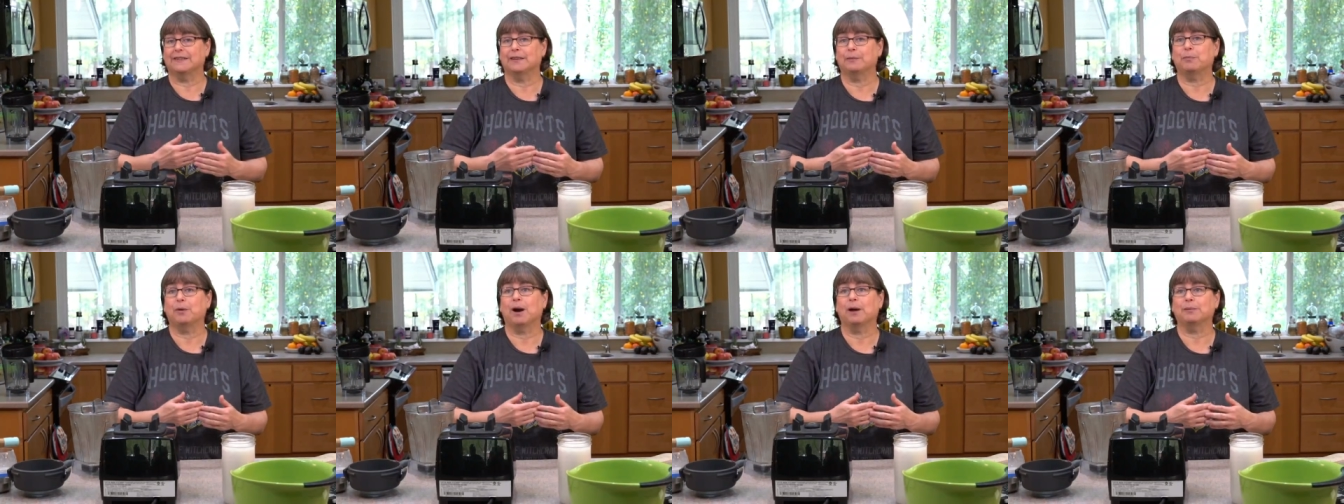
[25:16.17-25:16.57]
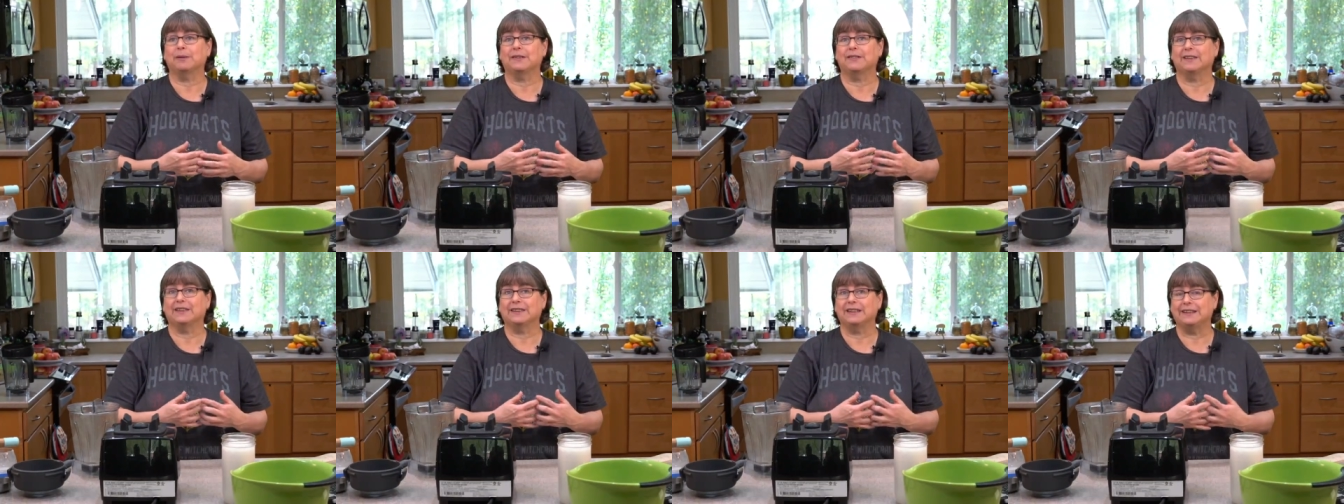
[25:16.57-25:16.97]
The
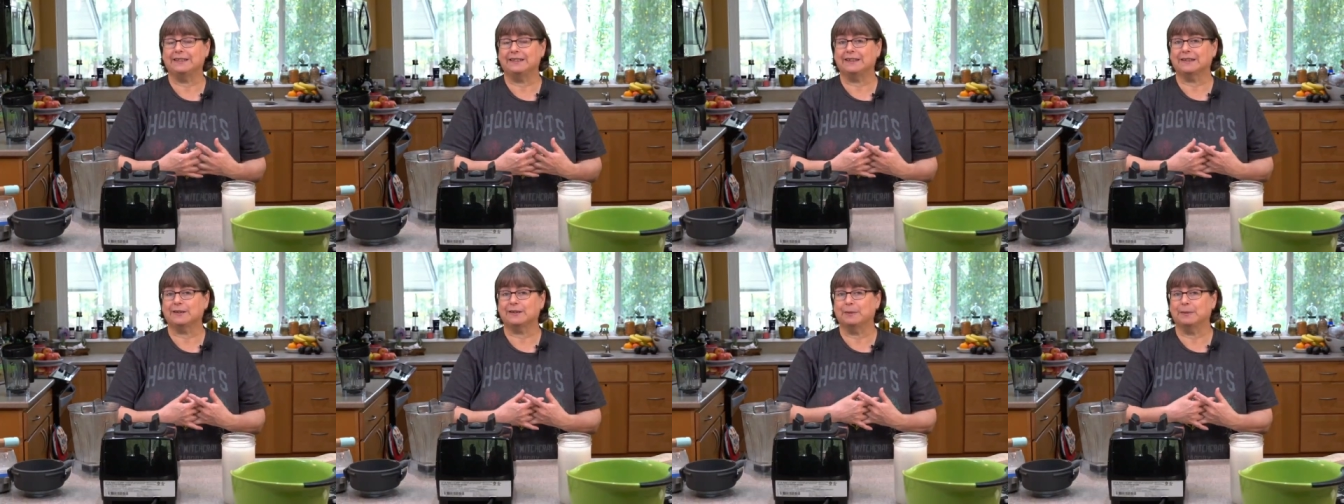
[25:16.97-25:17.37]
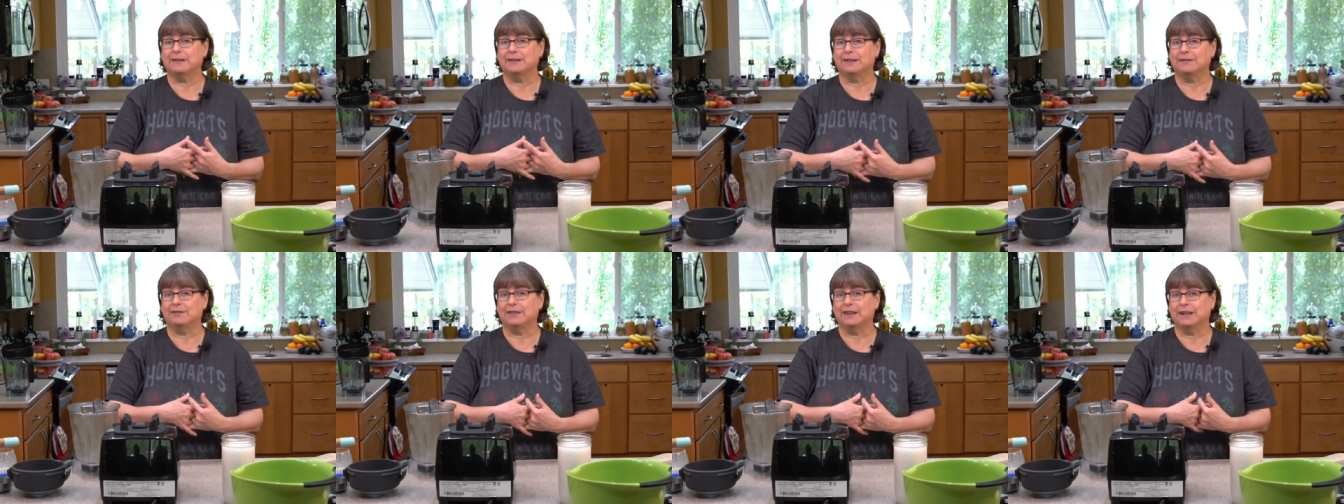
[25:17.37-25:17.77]
probably the least
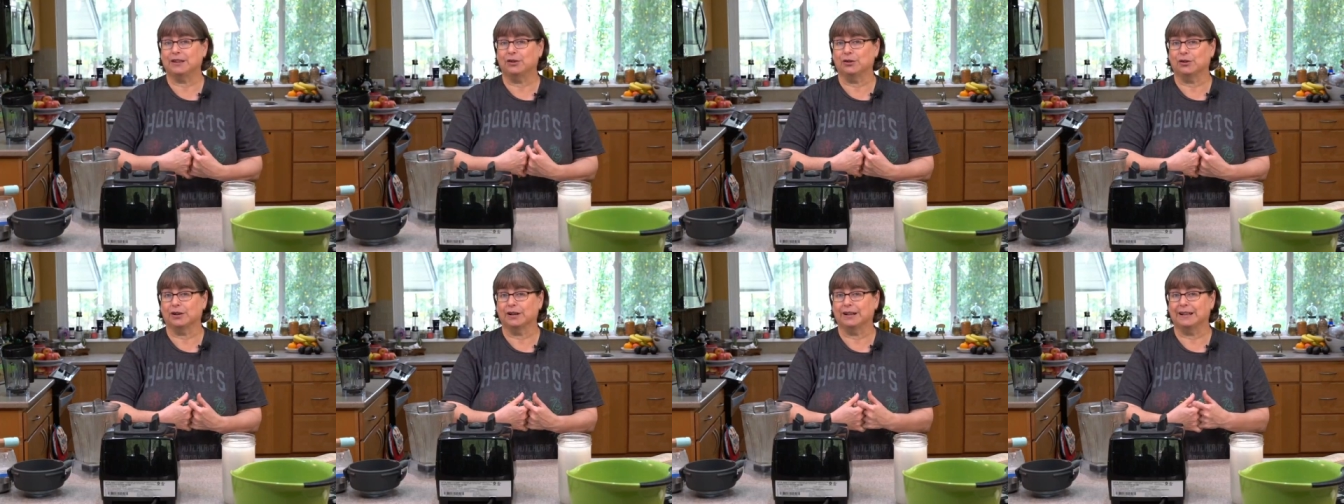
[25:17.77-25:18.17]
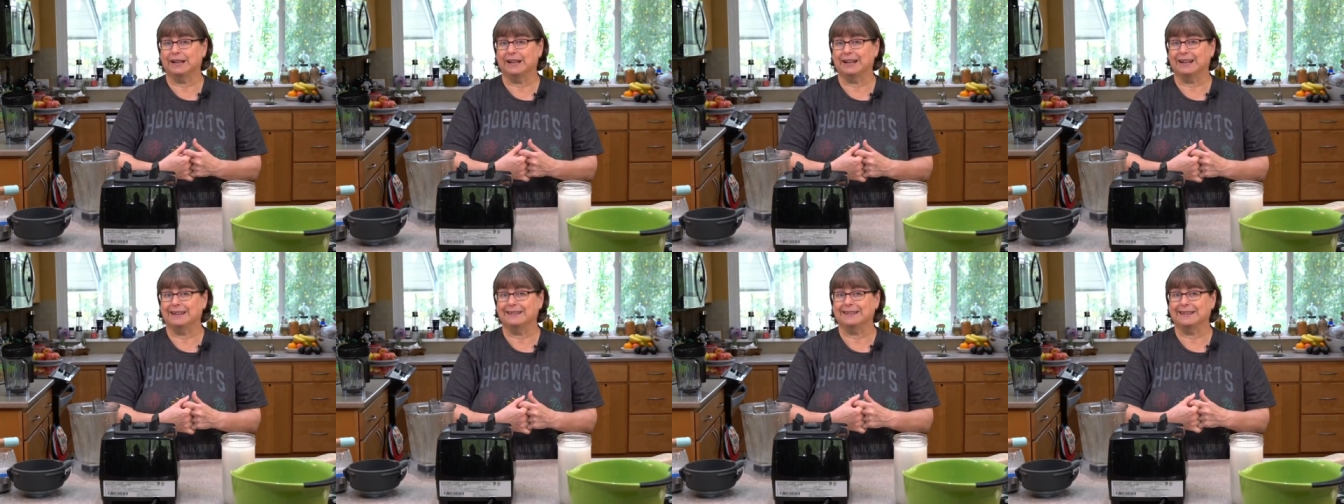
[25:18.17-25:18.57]
expensive thing you're going to
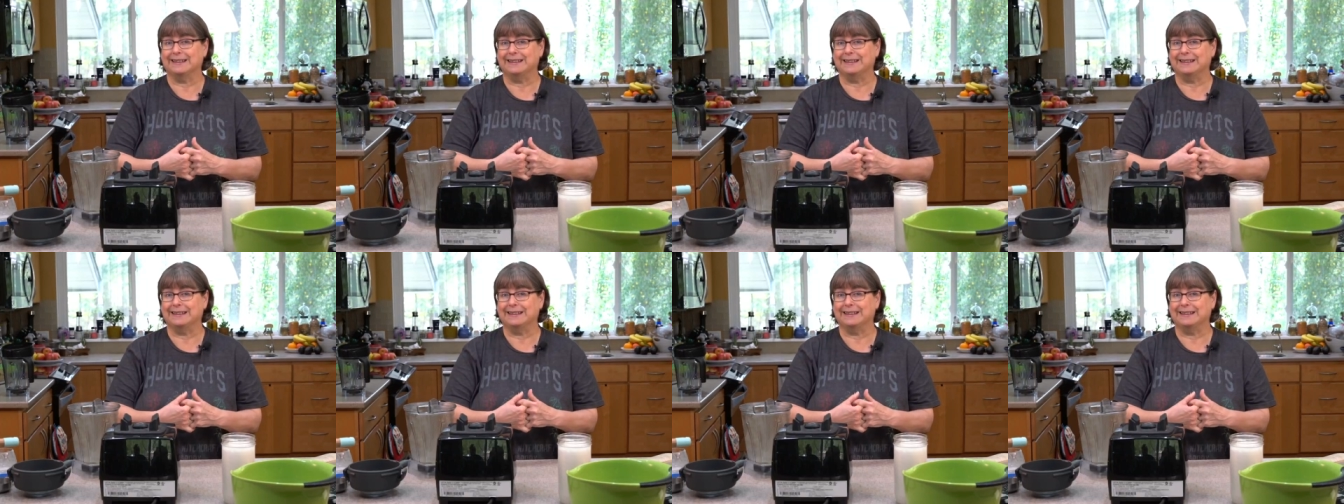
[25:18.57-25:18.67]
get is a